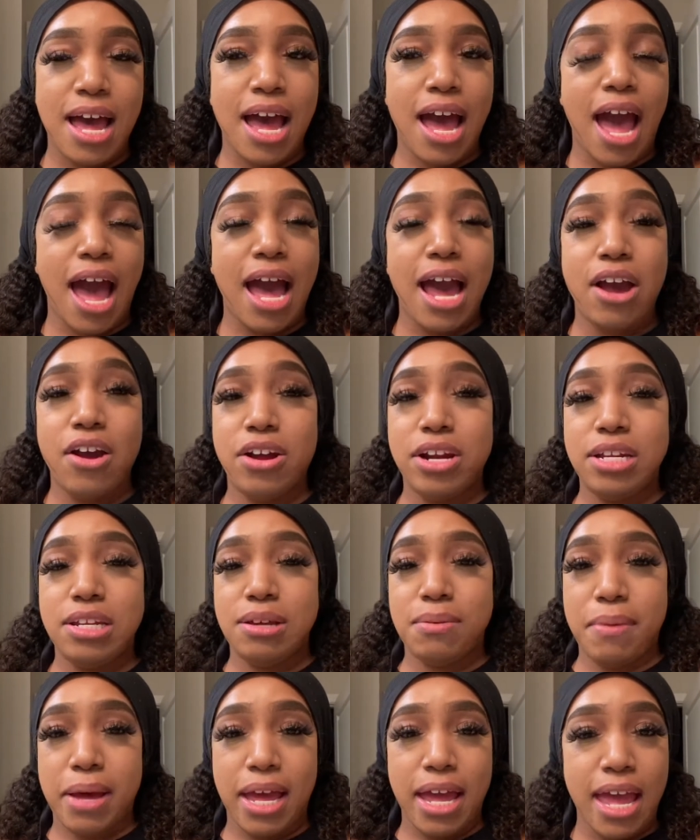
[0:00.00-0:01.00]
I already
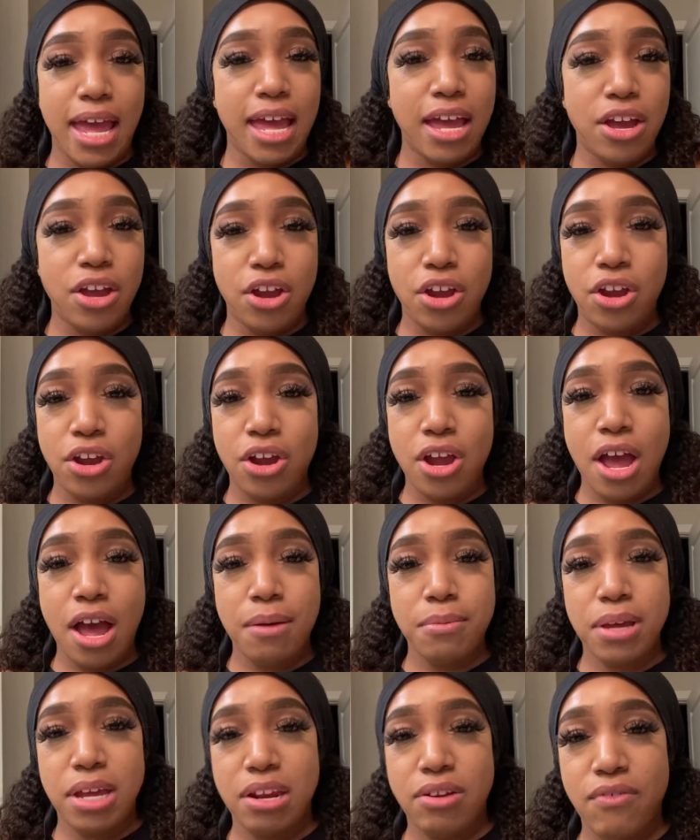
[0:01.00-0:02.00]
did my hair.
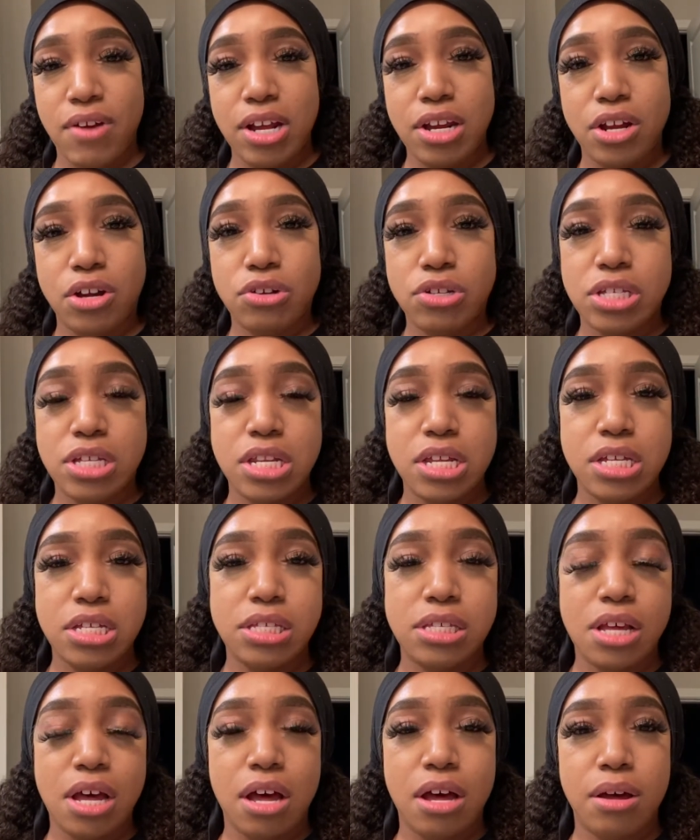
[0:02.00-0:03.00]
I'm getting ready to go to this
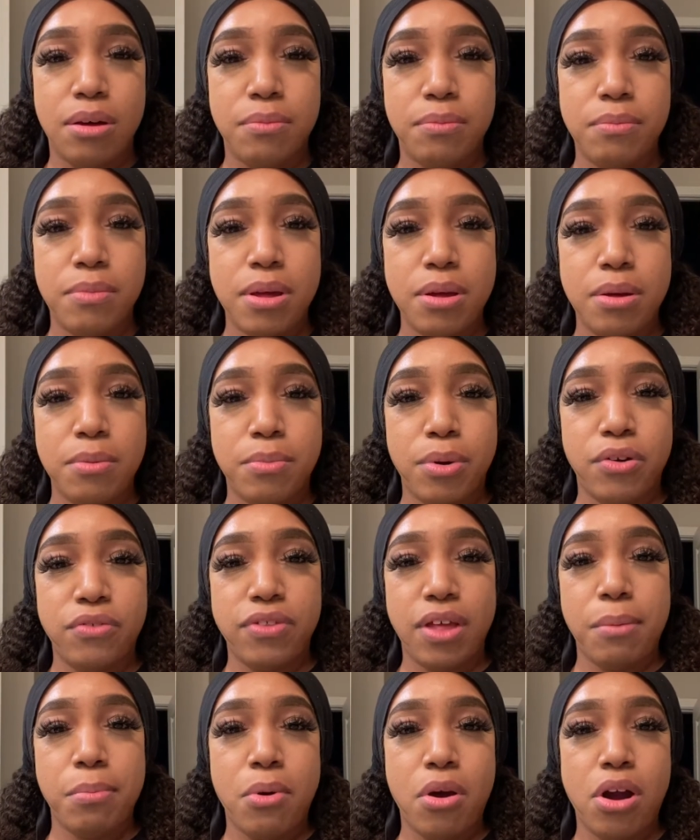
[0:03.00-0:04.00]
um,
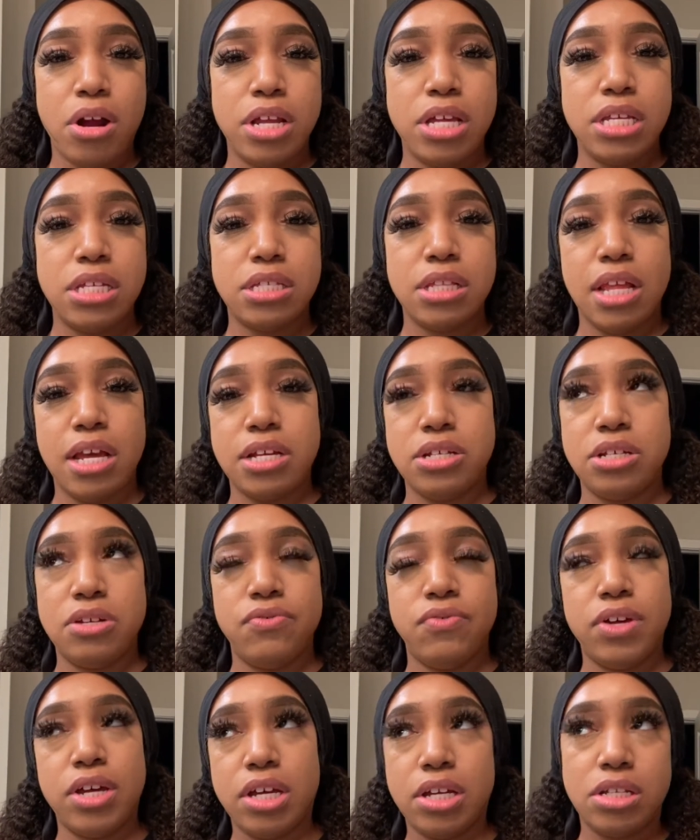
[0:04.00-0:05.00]
birthday party slash
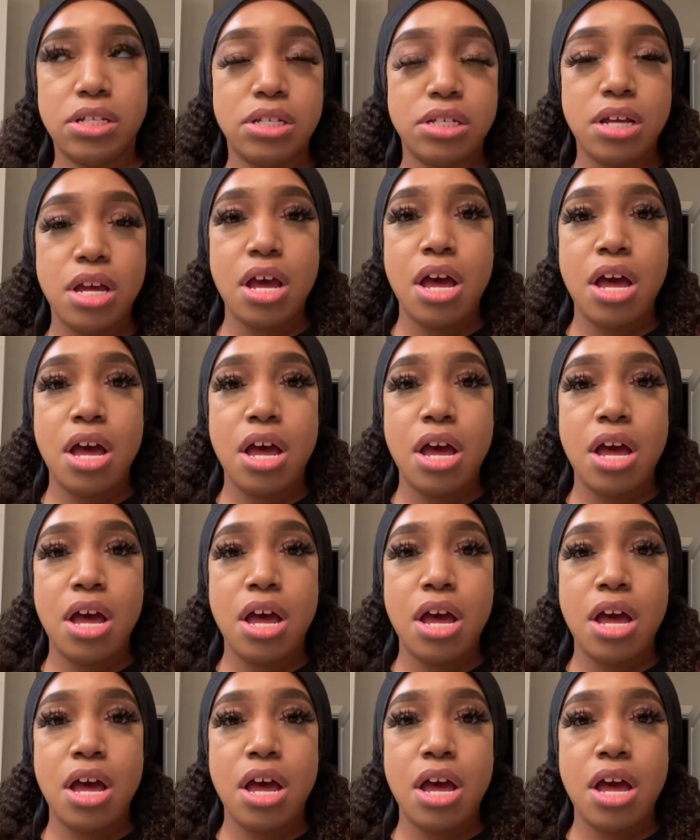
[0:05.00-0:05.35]
event.